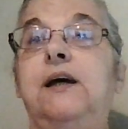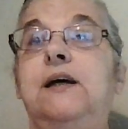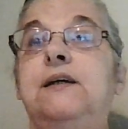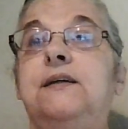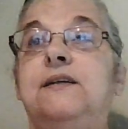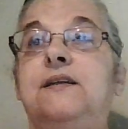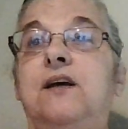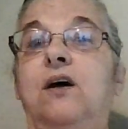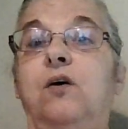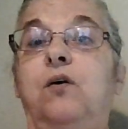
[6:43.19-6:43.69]

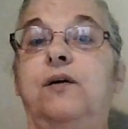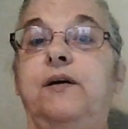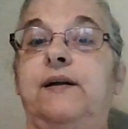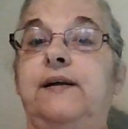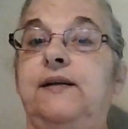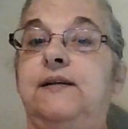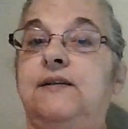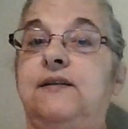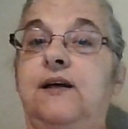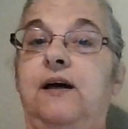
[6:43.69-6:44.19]
So it
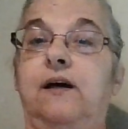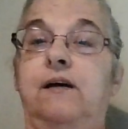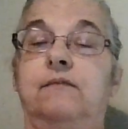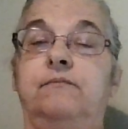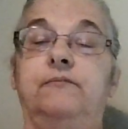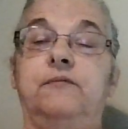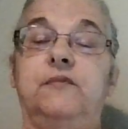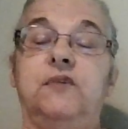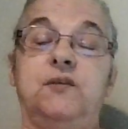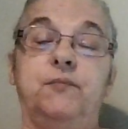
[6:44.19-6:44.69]
is a
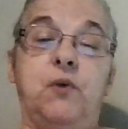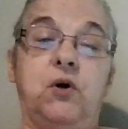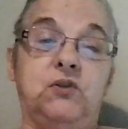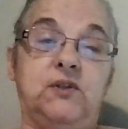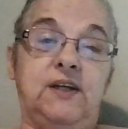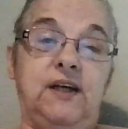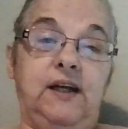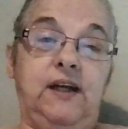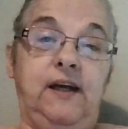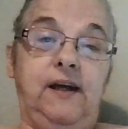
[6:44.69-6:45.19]
small
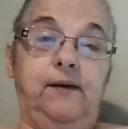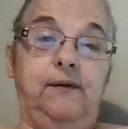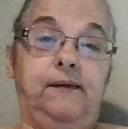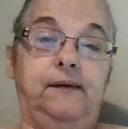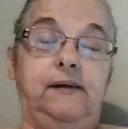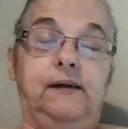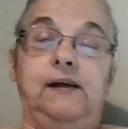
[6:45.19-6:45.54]
city.